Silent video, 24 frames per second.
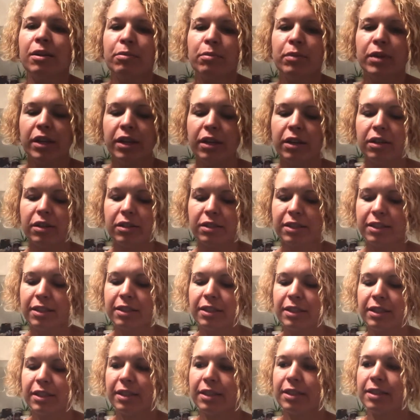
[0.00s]
Ménière's
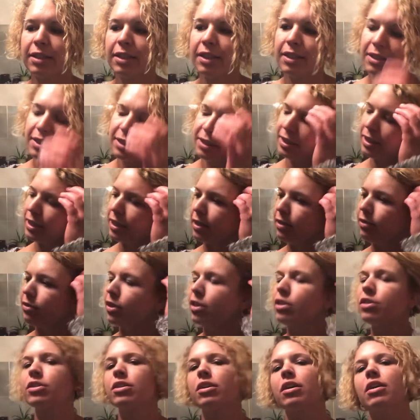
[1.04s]
disease, let's see.
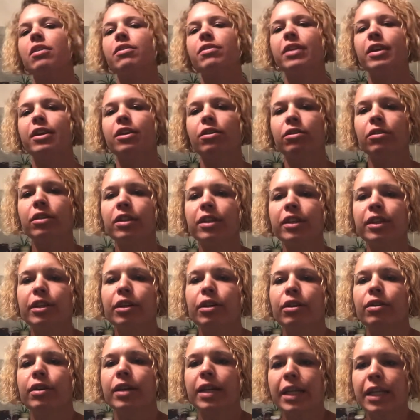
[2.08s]
First off, they don't really
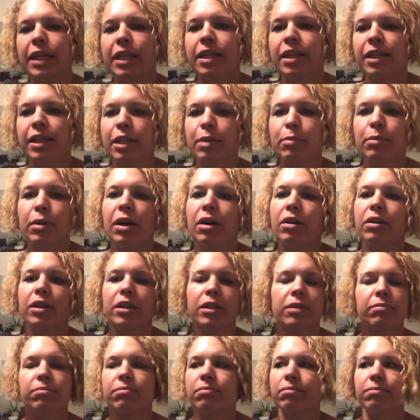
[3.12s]
know anything about
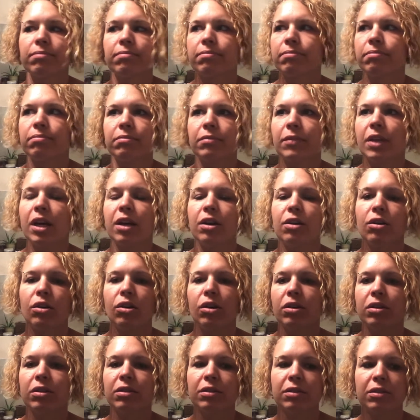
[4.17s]
it at
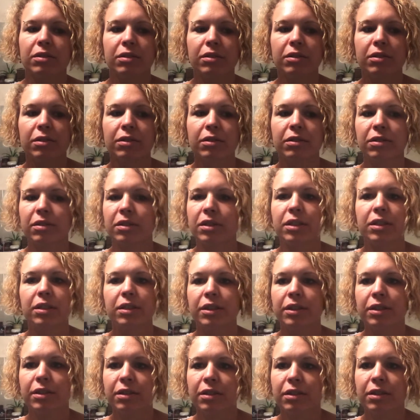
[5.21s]
all,
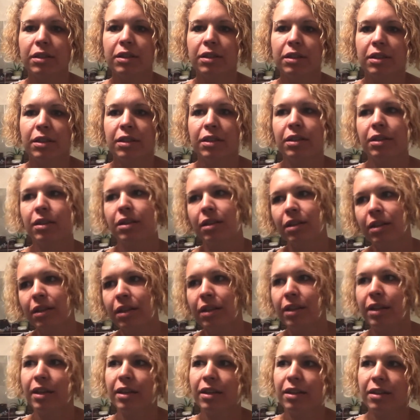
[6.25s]
really.
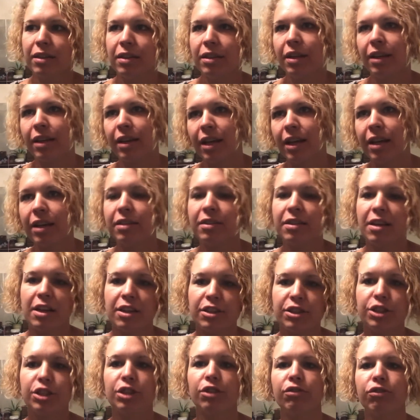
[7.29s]
They can't
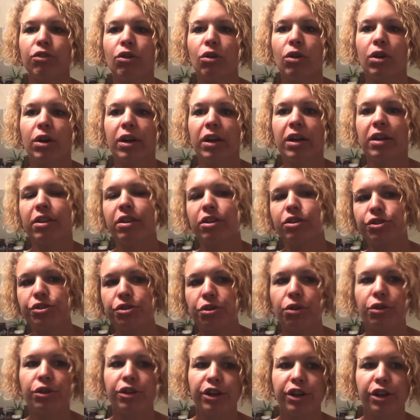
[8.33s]
test you for it. There's
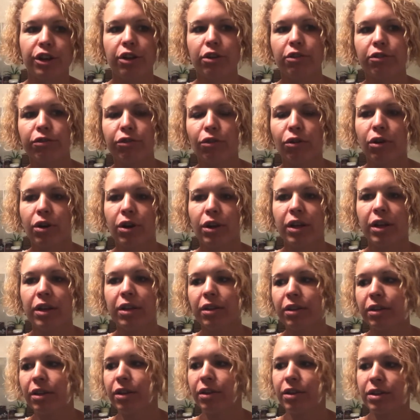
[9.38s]
no cure for it.
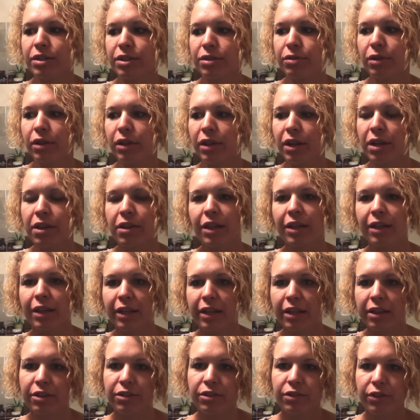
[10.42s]
There isn't really anything
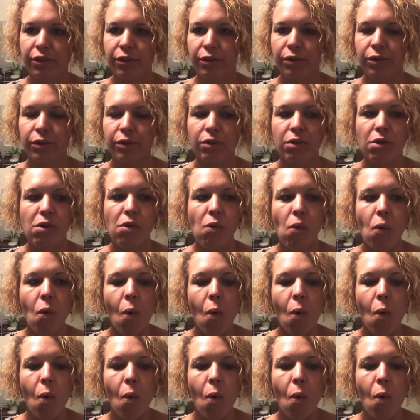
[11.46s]
they can do.